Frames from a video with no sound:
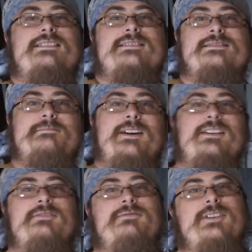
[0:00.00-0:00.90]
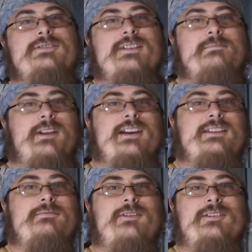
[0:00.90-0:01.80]
the smell of freshly
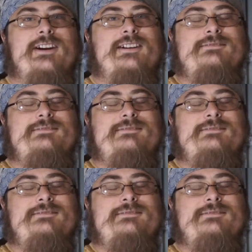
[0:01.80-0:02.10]
planed walnut.